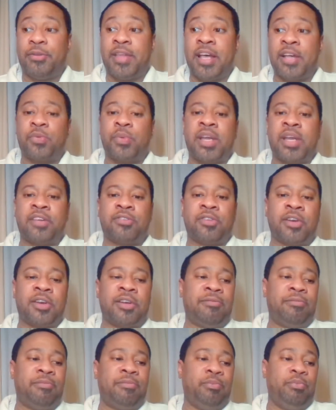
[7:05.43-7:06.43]
that's when I
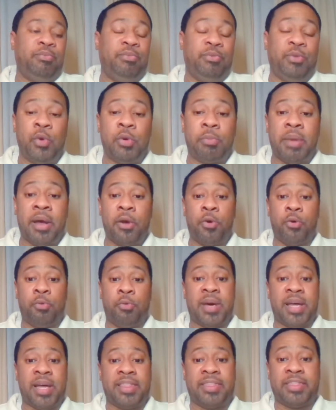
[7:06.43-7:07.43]
started doing
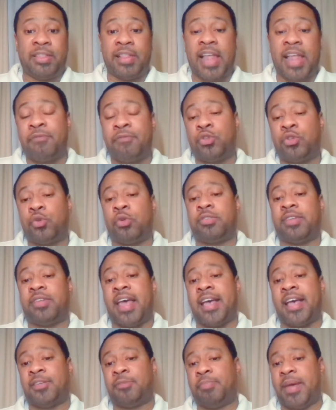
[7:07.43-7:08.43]
my life insurance
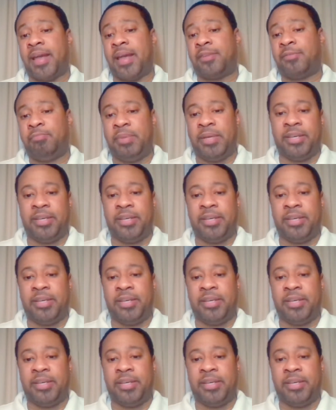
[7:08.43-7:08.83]
aspect,